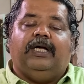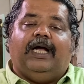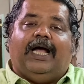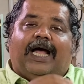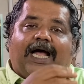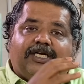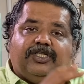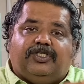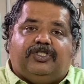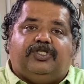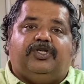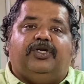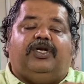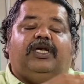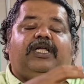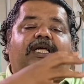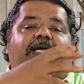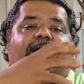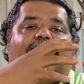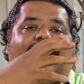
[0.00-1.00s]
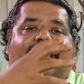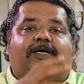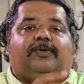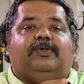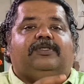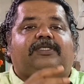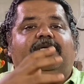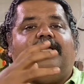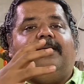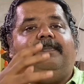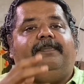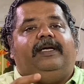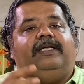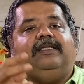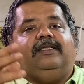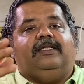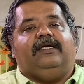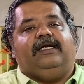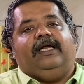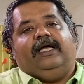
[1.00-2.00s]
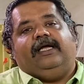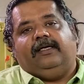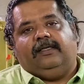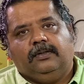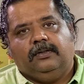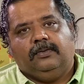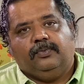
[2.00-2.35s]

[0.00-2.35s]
actually aquascaping the tank,